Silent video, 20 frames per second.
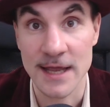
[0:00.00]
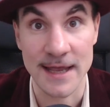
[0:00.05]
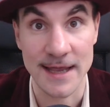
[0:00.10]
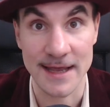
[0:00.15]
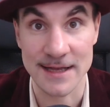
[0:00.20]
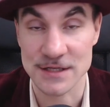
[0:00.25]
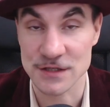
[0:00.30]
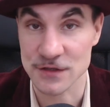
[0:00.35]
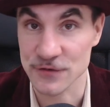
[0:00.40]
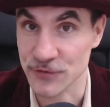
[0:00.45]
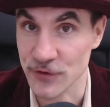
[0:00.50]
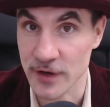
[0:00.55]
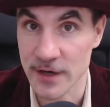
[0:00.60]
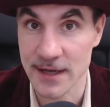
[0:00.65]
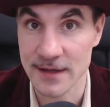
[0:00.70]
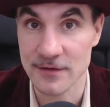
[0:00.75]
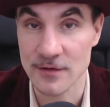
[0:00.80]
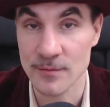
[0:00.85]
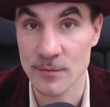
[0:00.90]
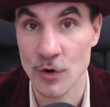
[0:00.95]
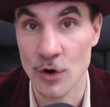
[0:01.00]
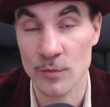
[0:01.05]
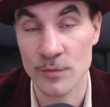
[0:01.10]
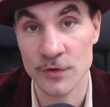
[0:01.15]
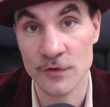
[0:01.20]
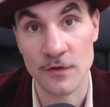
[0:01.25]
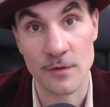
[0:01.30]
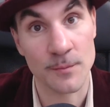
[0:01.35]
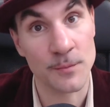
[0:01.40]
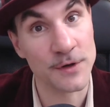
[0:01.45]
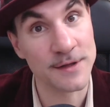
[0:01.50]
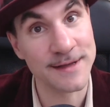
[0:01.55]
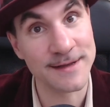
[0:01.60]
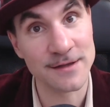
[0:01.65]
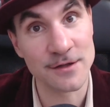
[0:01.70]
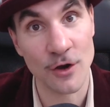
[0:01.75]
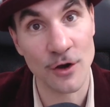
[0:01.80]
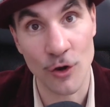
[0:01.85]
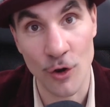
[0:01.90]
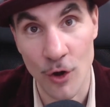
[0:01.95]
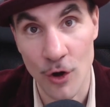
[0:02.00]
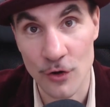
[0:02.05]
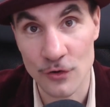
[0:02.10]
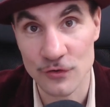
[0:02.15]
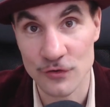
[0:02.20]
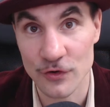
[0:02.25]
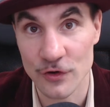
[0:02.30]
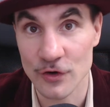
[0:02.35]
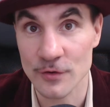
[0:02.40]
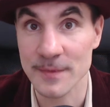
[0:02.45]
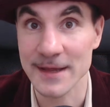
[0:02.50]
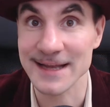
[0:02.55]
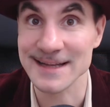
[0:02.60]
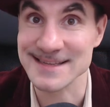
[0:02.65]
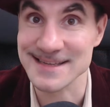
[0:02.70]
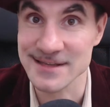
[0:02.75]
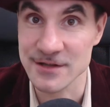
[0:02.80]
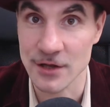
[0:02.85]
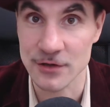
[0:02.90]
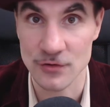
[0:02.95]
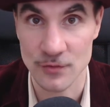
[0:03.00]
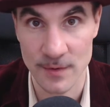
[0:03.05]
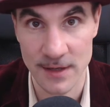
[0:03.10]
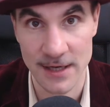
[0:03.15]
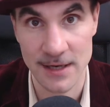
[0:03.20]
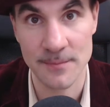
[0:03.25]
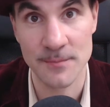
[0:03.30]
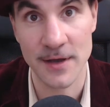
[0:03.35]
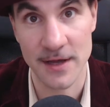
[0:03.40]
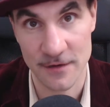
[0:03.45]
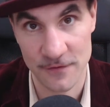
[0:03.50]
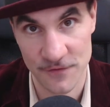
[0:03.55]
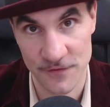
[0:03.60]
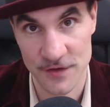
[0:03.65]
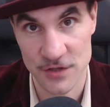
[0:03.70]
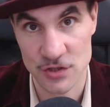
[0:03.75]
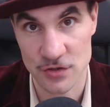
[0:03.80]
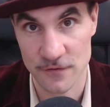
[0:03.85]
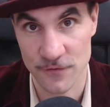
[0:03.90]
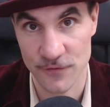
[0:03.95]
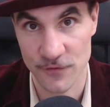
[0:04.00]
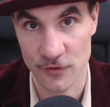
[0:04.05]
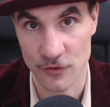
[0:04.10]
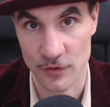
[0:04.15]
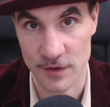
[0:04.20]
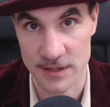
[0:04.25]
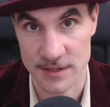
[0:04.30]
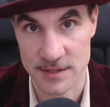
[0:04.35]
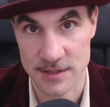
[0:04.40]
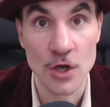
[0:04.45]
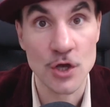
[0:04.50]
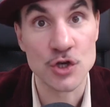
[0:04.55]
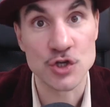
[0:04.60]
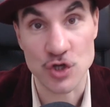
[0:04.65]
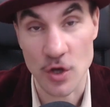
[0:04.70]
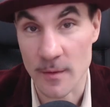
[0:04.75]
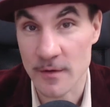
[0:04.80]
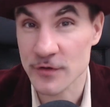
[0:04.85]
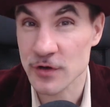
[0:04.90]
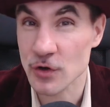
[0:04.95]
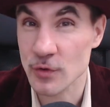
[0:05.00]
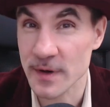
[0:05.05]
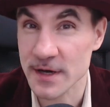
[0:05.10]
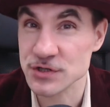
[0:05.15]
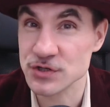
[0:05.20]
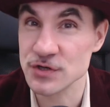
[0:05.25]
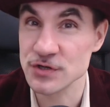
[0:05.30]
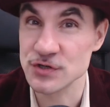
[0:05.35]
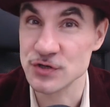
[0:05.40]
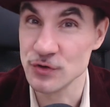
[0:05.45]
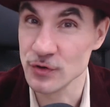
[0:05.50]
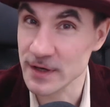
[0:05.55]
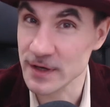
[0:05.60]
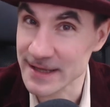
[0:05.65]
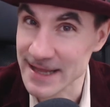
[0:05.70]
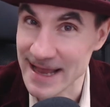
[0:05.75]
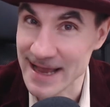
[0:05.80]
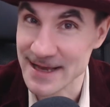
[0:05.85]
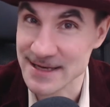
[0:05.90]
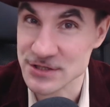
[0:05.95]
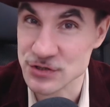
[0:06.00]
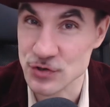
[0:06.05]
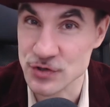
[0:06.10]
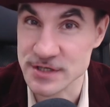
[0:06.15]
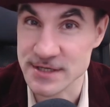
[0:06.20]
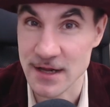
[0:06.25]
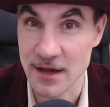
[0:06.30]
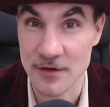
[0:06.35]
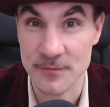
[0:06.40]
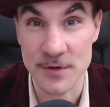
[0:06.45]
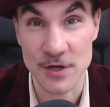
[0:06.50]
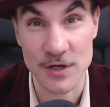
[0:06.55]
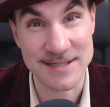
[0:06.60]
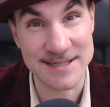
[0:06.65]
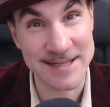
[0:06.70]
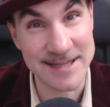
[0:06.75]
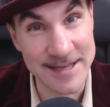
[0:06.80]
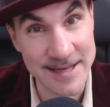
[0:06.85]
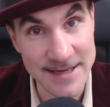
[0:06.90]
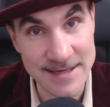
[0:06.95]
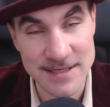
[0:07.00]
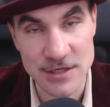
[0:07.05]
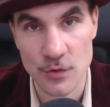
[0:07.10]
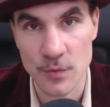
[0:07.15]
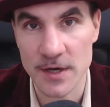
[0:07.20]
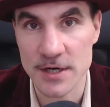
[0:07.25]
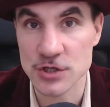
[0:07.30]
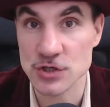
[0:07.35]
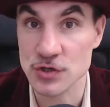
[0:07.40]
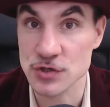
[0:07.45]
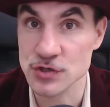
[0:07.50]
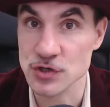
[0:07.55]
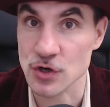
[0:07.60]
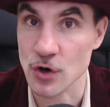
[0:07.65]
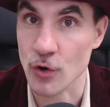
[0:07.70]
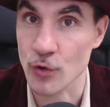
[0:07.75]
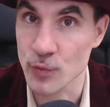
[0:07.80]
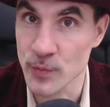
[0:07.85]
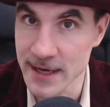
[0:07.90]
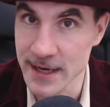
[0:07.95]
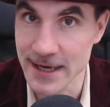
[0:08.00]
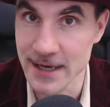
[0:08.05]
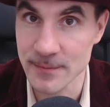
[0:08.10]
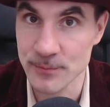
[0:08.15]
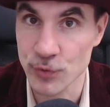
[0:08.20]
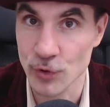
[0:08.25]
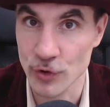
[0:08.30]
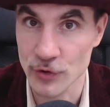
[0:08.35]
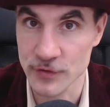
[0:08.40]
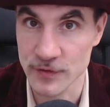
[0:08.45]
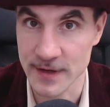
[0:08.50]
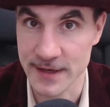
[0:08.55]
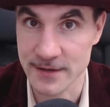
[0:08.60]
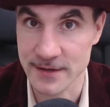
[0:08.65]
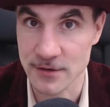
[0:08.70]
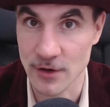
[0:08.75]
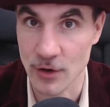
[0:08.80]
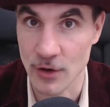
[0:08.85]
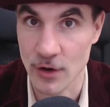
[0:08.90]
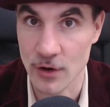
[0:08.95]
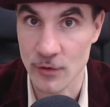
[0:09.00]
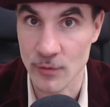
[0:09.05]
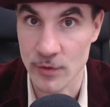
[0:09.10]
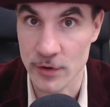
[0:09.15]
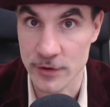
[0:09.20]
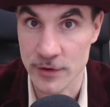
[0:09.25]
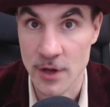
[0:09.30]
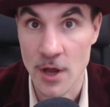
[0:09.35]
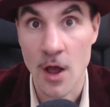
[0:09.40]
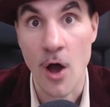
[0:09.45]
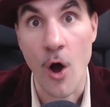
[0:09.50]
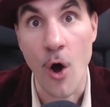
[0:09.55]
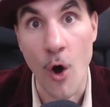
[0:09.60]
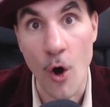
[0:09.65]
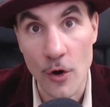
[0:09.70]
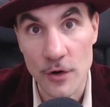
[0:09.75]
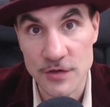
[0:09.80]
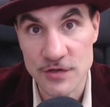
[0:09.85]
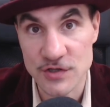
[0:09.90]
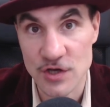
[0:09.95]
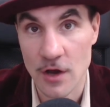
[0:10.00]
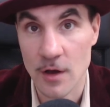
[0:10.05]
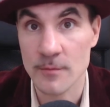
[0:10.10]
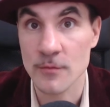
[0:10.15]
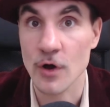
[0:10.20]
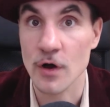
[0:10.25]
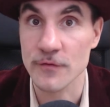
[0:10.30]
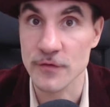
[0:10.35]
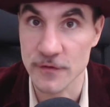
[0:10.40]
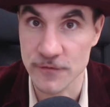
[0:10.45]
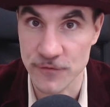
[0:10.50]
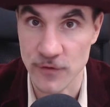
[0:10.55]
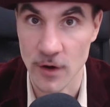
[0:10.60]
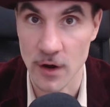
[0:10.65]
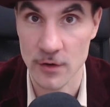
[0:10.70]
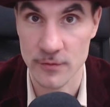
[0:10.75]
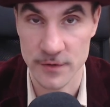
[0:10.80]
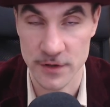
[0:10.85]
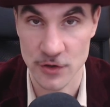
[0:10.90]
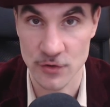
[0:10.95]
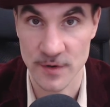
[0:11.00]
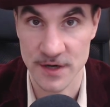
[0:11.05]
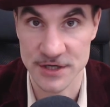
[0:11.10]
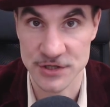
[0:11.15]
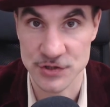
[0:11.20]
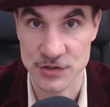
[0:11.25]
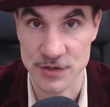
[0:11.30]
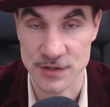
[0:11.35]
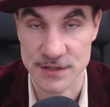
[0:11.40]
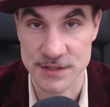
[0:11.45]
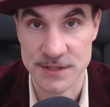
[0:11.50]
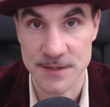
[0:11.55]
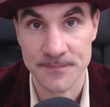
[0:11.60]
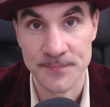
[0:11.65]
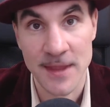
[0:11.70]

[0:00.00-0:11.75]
It's fun at the moment, but in the long term, it's not really beneficial for us. Some of the questions you could ask yourself, because these questions are really important in the long run, are some of the following questions.